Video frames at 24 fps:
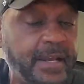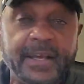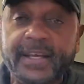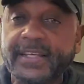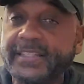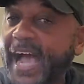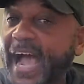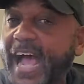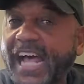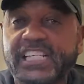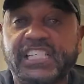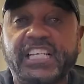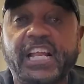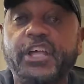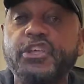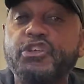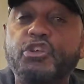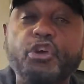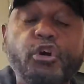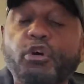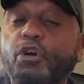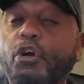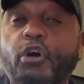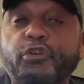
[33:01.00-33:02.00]
Yah said,
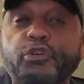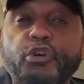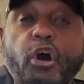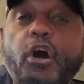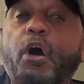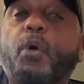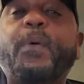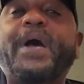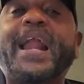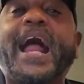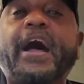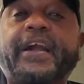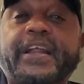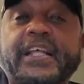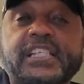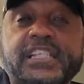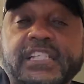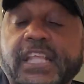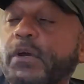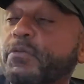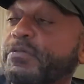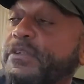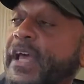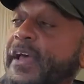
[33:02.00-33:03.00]
you are without
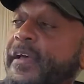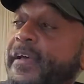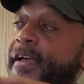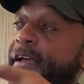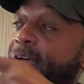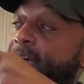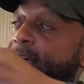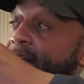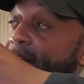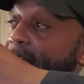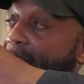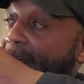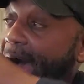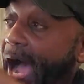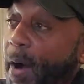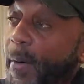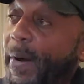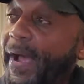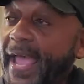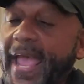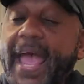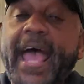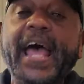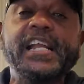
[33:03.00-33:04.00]
excuse.
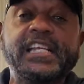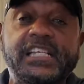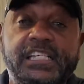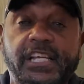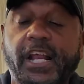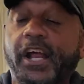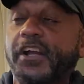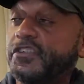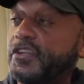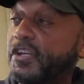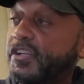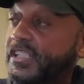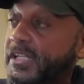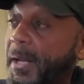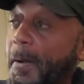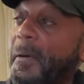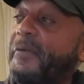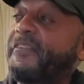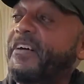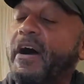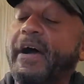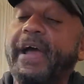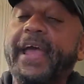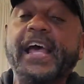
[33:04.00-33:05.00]
Our ancestors, some
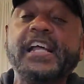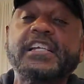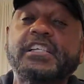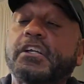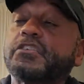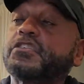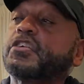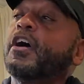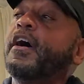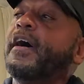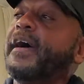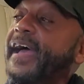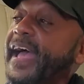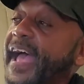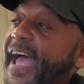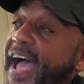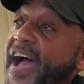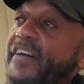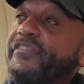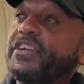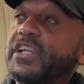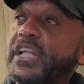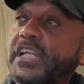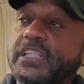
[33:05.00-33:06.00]
of our ancestors
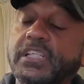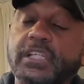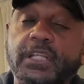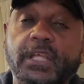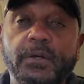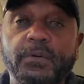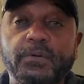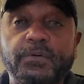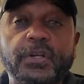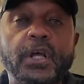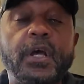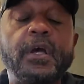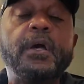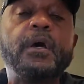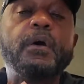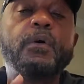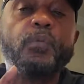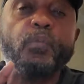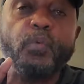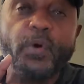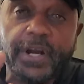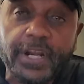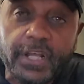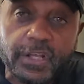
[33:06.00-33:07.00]
have an excuse.
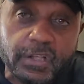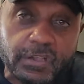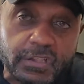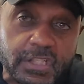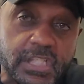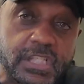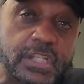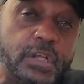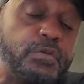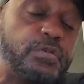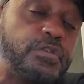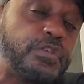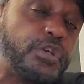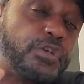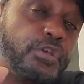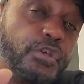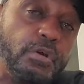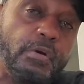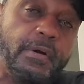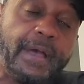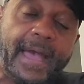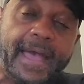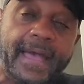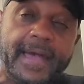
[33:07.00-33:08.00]
What excuse do
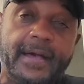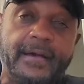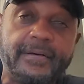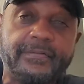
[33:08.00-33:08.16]
you have?